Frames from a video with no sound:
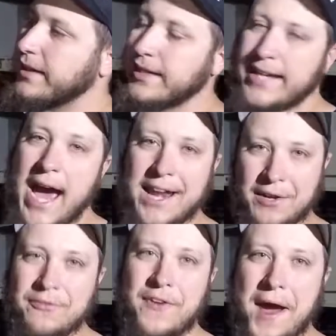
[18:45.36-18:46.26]
got
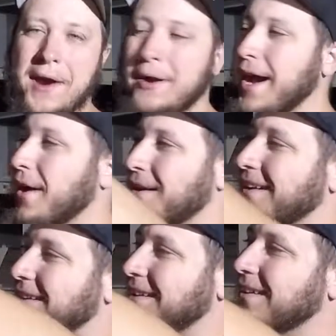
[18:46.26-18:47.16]
it fire out.
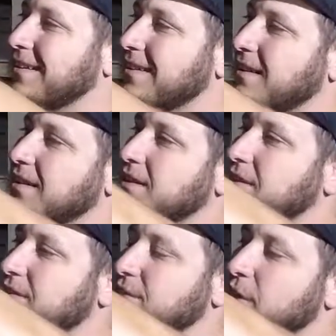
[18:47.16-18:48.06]

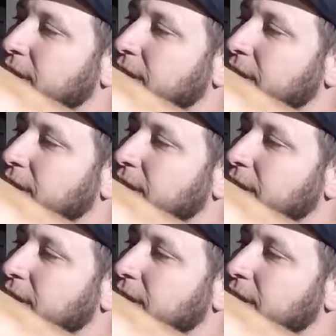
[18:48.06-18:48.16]
So it